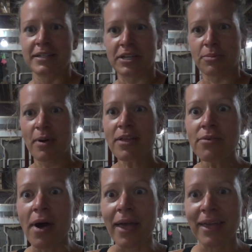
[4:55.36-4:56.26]
takes your breath
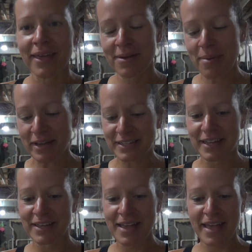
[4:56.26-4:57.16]
away,
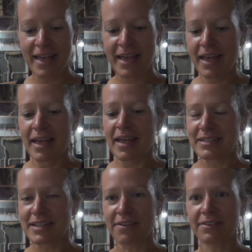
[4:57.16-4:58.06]
but
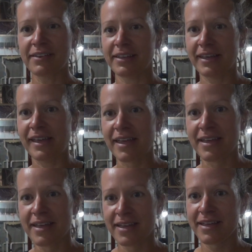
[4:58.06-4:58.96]
it's definitely,
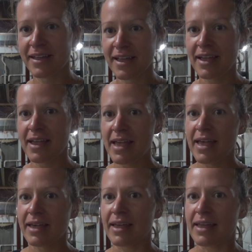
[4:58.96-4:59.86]

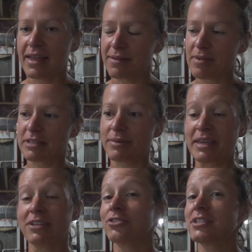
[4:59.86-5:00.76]
it makes me
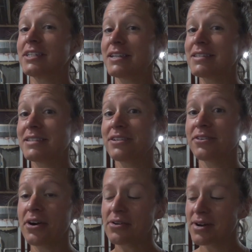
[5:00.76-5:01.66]
interested in
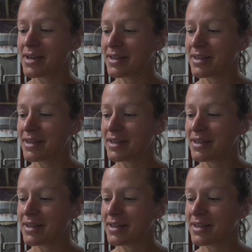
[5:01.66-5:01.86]
zero,